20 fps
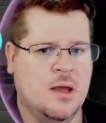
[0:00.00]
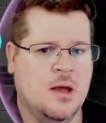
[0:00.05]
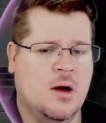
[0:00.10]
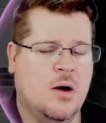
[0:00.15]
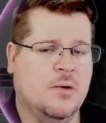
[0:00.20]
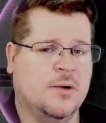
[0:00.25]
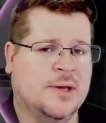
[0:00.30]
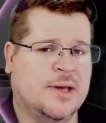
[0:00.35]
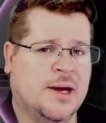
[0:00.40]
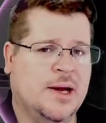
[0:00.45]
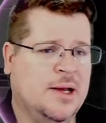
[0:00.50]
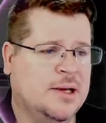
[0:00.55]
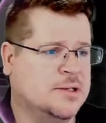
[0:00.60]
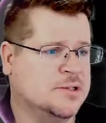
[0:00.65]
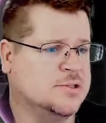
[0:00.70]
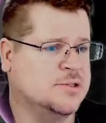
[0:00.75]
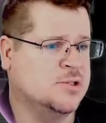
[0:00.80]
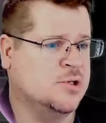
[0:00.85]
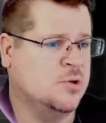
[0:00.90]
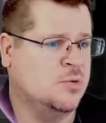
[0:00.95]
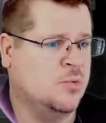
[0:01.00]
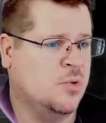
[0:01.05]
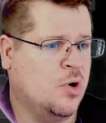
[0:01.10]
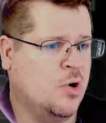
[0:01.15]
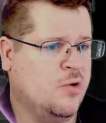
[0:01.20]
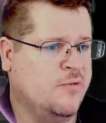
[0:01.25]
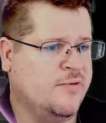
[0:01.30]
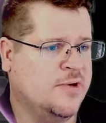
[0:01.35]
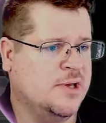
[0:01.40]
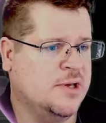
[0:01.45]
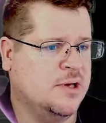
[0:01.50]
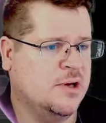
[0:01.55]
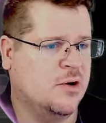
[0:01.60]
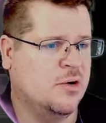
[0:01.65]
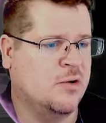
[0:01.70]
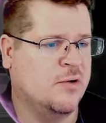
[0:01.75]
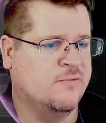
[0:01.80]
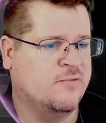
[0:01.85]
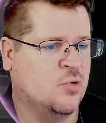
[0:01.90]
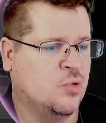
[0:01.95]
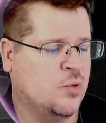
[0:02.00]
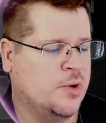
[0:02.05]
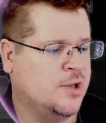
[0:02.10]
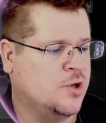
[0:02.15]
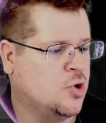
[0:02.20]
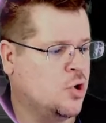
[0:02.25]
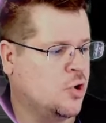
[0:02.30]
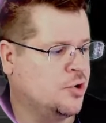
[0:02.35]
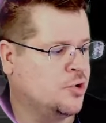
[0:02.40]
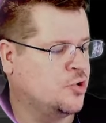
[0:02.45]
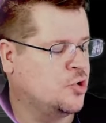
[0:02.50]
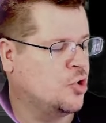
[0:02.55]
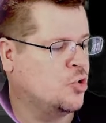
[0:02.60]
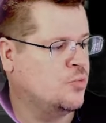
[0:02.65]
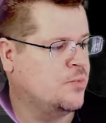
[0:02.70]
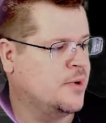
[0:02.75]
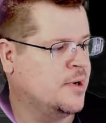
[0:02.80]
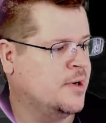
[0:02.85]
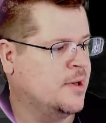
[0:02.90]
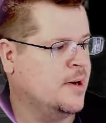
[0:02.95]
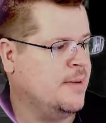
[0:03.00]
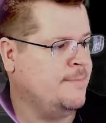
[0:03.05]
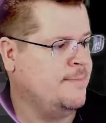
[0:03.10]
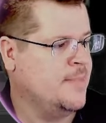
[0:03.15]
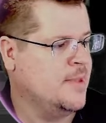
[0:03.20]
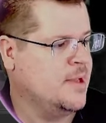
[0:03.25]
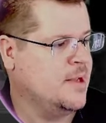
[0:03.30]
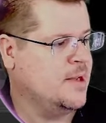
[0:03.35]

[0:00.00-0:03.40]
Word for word: Okay, so we're over here and I've already got it opened up